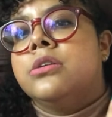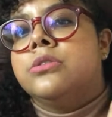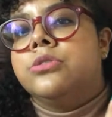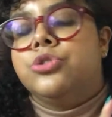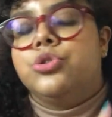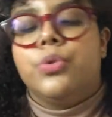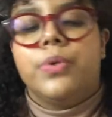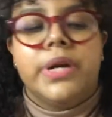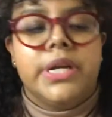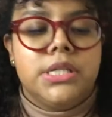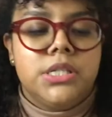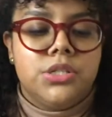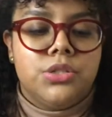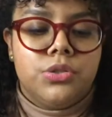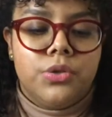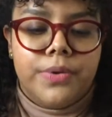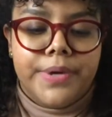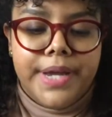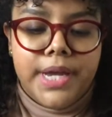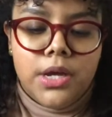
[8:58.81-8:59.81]
short
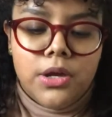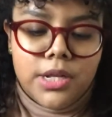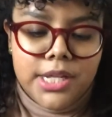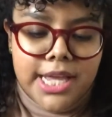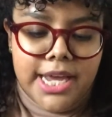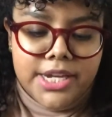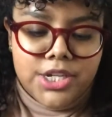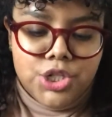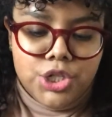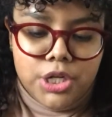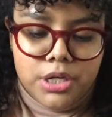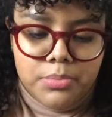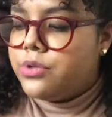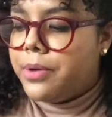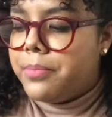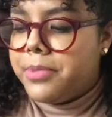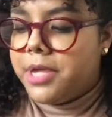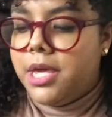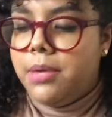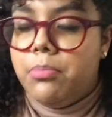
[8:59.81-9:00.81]
story collection, so
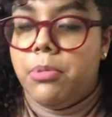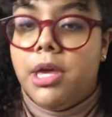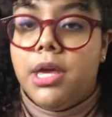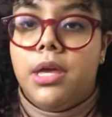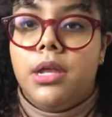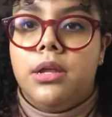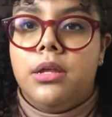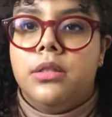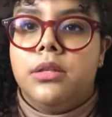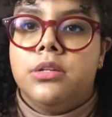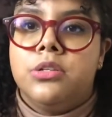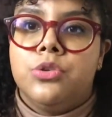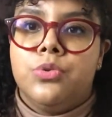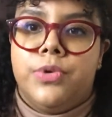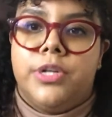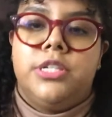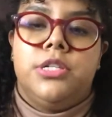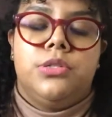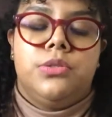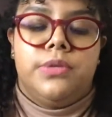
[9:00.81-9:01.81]
I'm keeping it in the
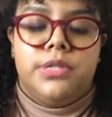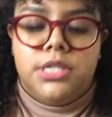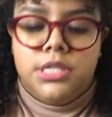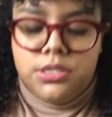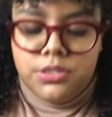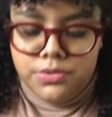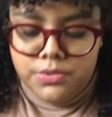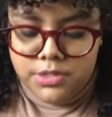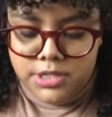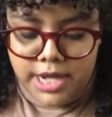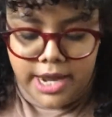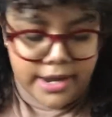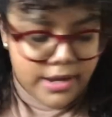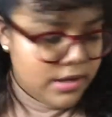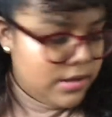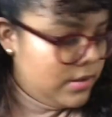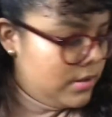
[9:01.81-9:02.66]
2022 stack.